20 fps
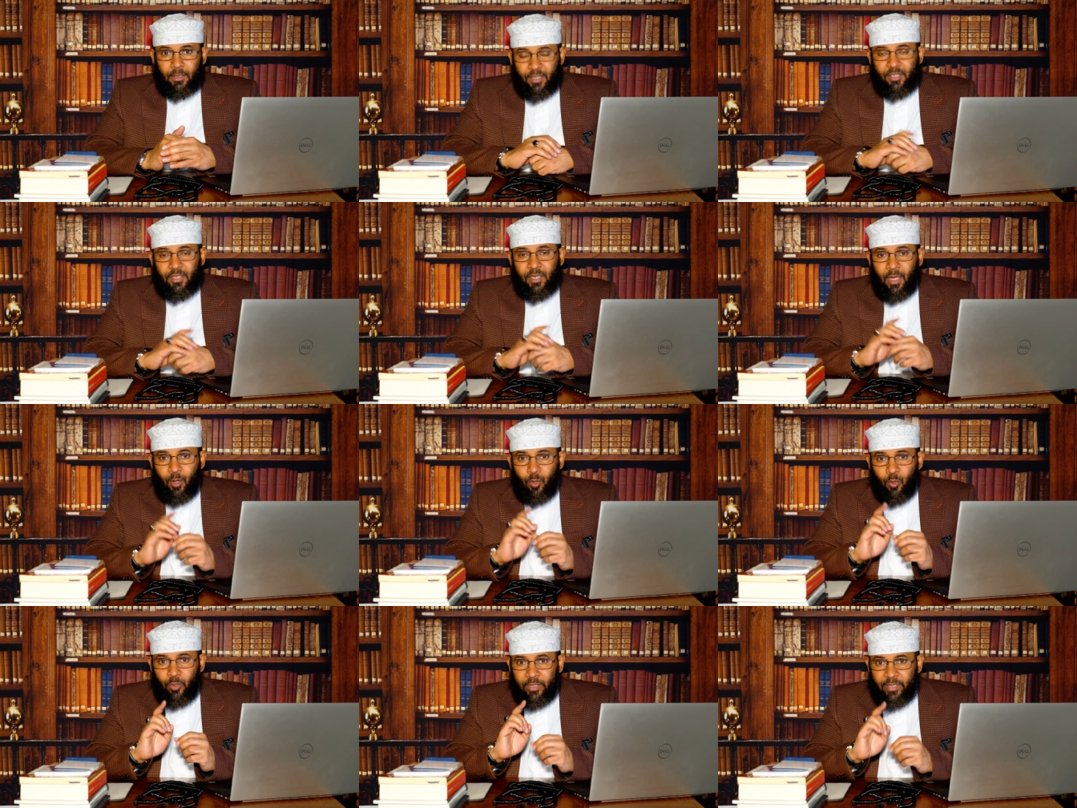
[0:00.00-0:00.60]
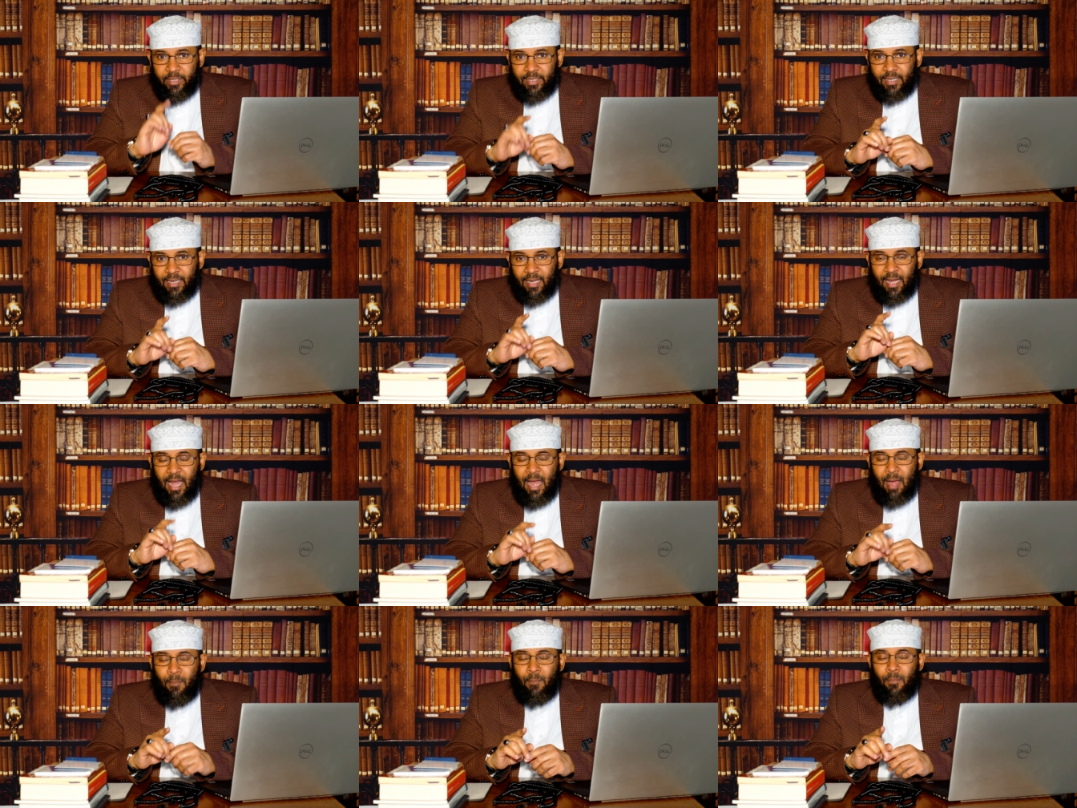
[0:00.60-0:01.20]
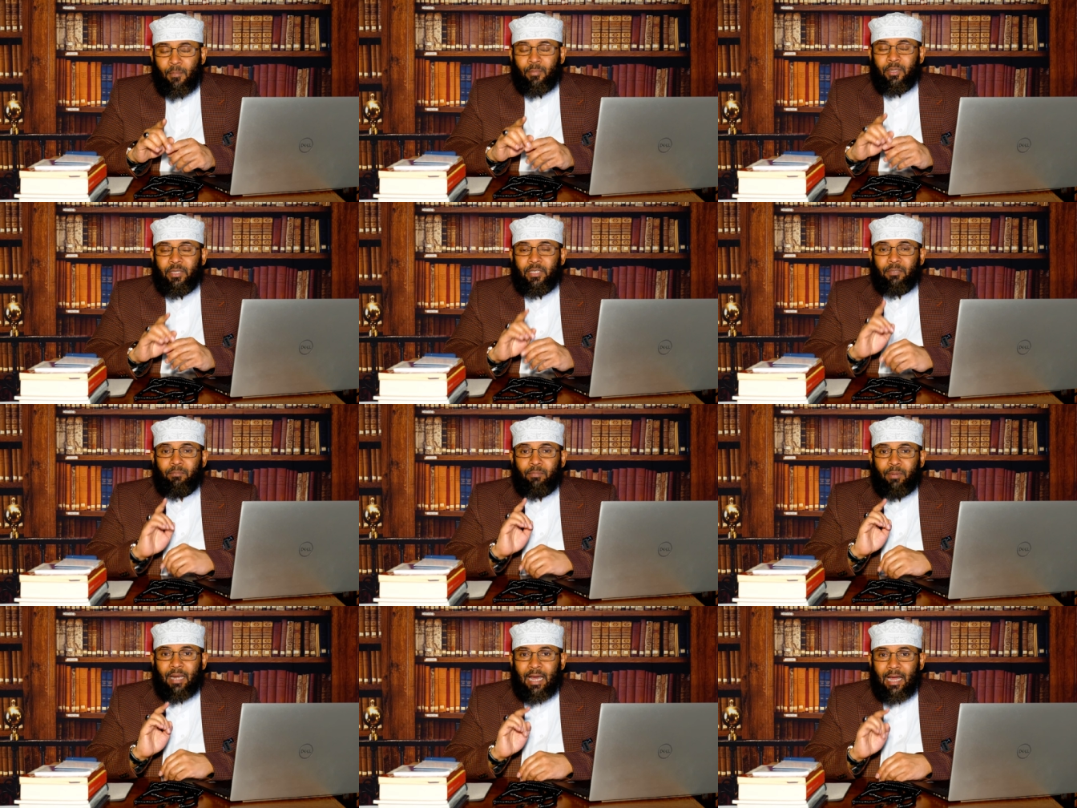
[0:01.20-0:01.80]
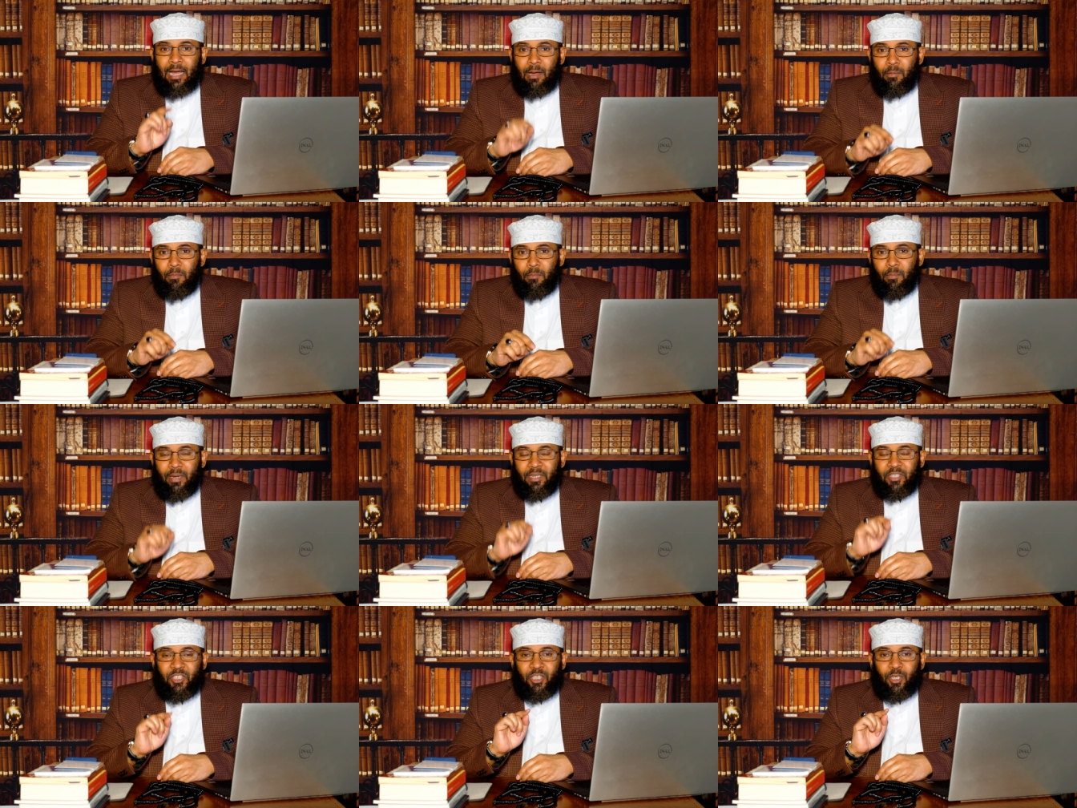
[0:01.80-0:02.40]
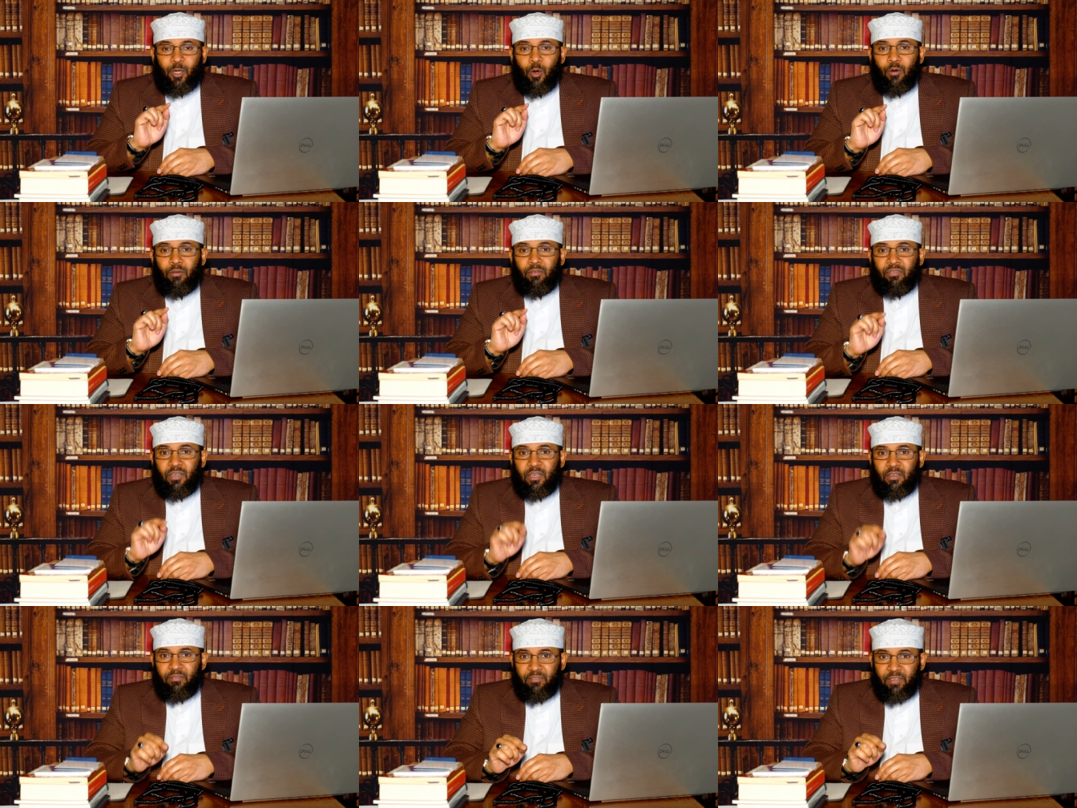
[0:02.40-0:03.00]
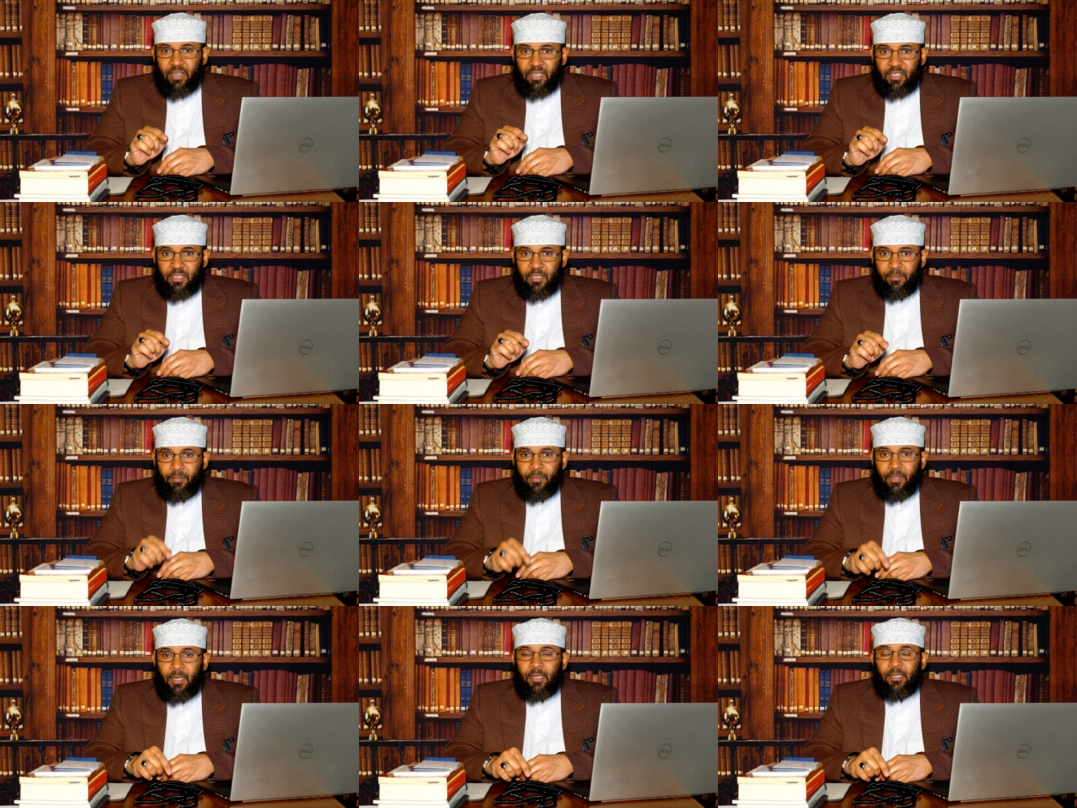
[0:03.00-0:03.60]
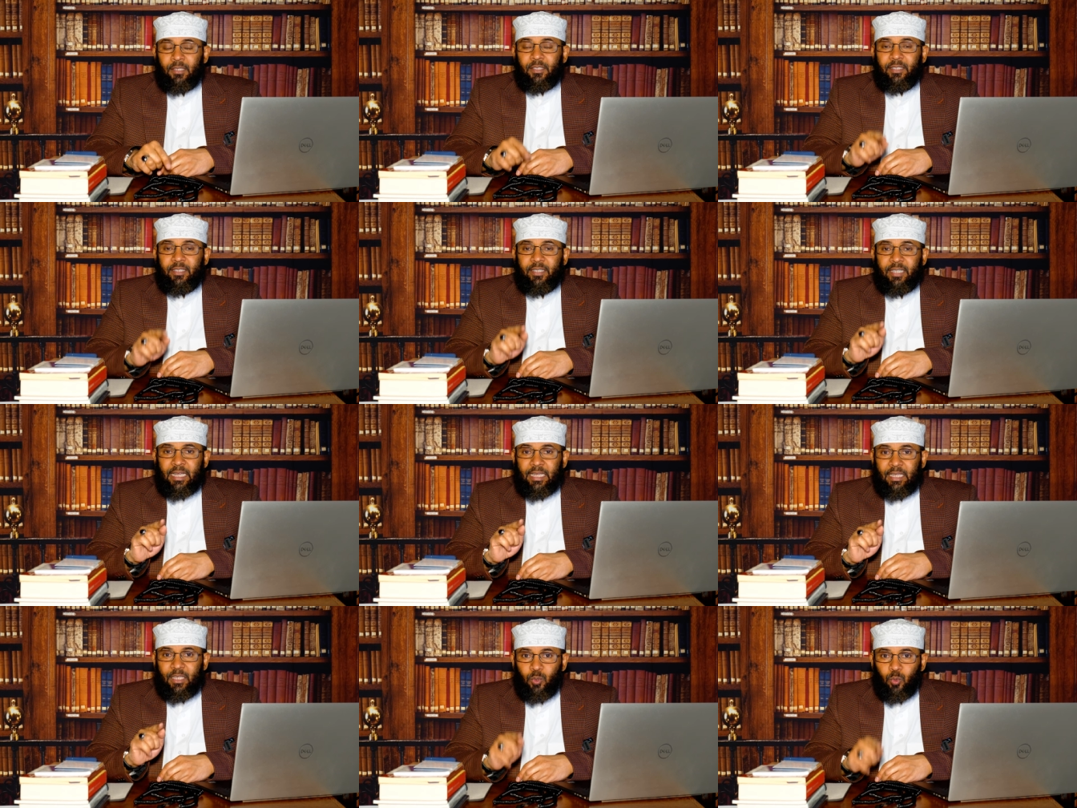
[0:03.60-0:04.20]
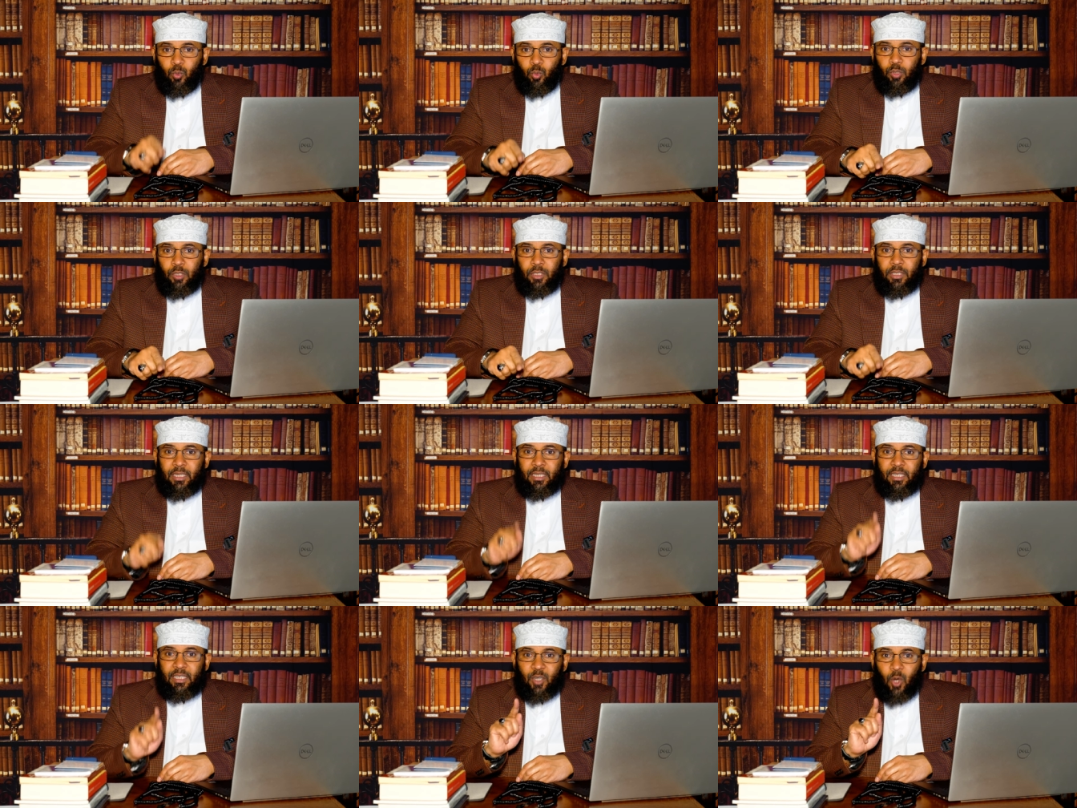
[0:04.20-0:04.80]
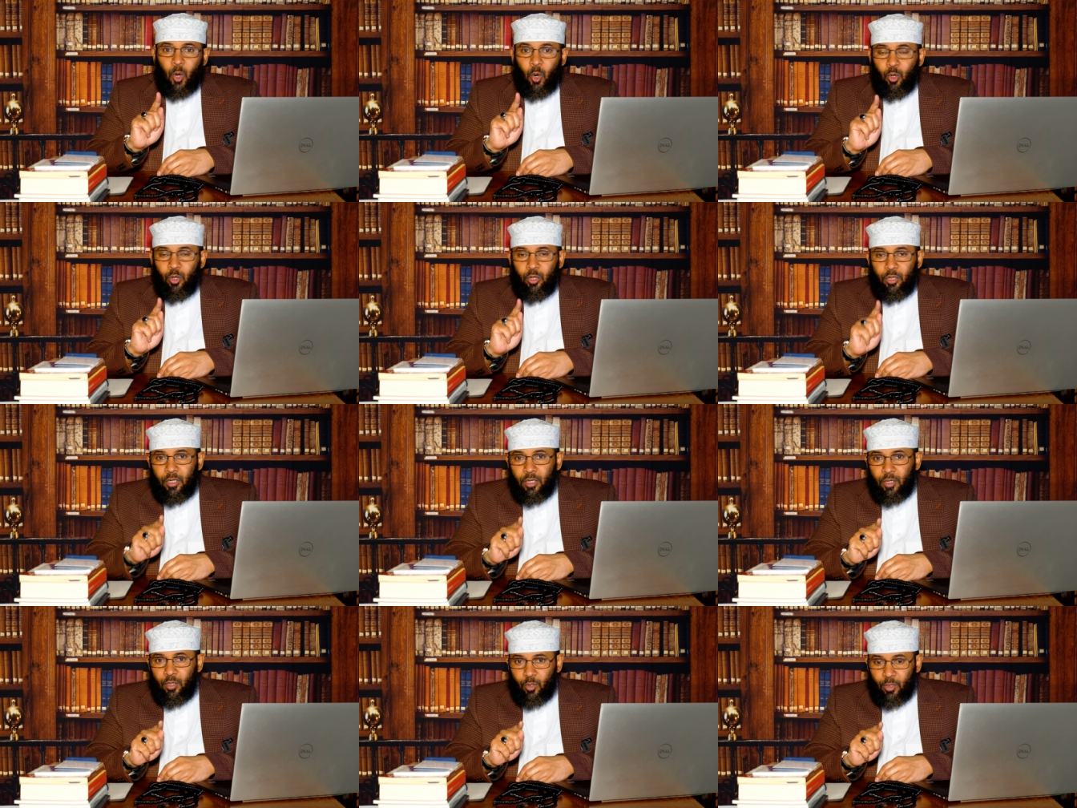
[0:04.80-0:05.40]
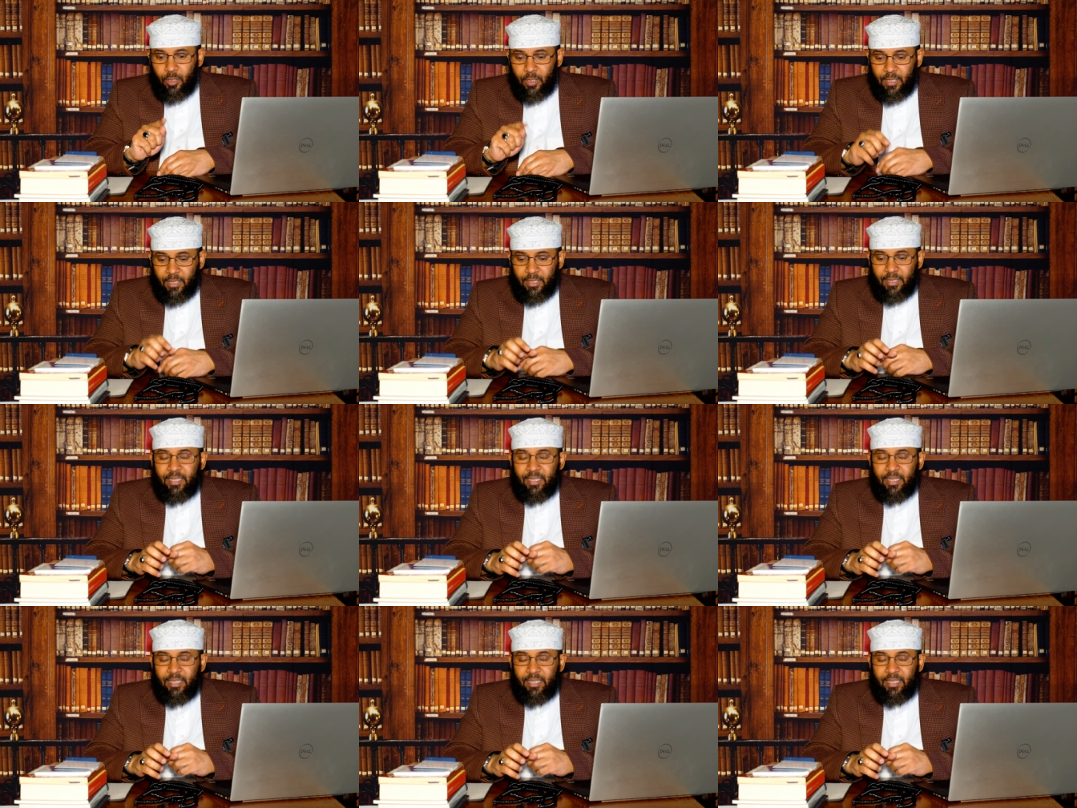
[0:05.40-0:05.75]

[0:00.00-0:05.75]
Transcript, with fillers: Seherul intiqam is black magic of revenge they use it on the donkey.